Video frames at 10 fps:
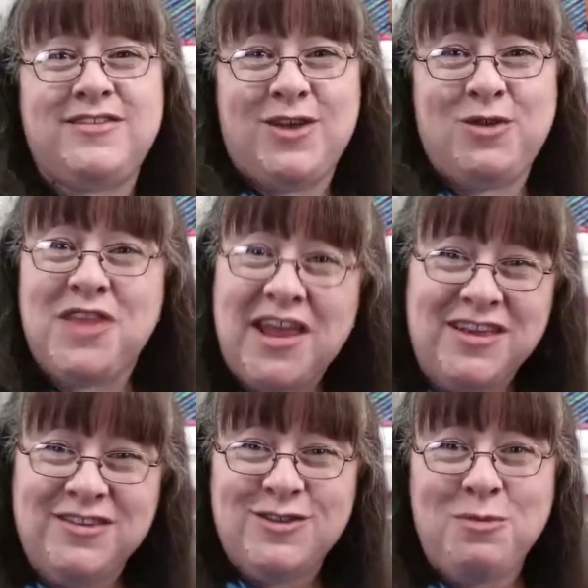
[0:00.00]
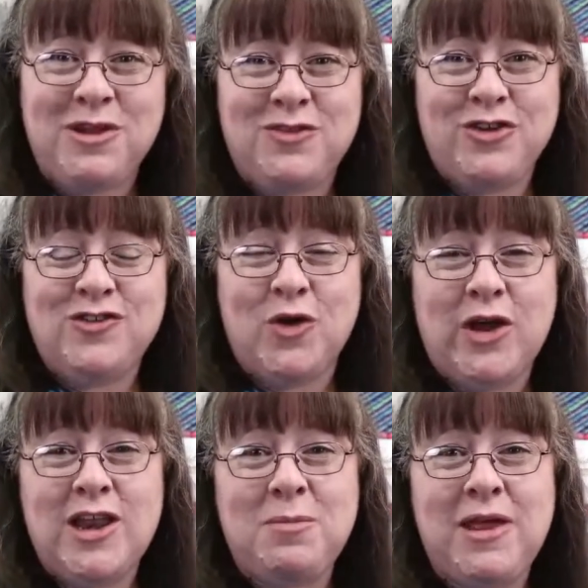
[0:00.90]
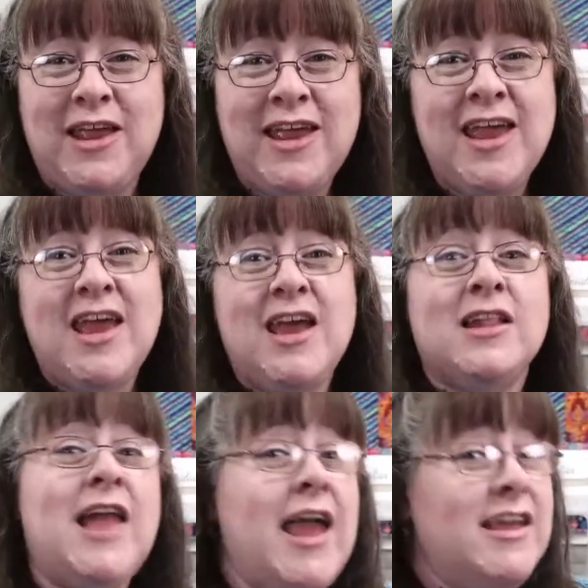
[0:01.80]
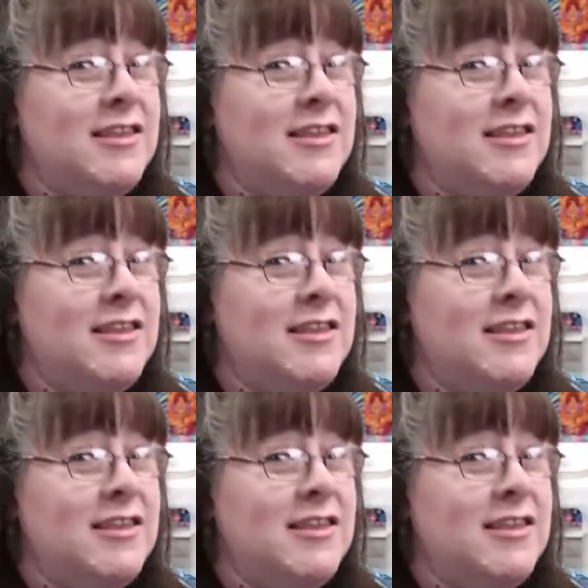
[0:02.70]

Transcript: So thank you so much for joining me. Like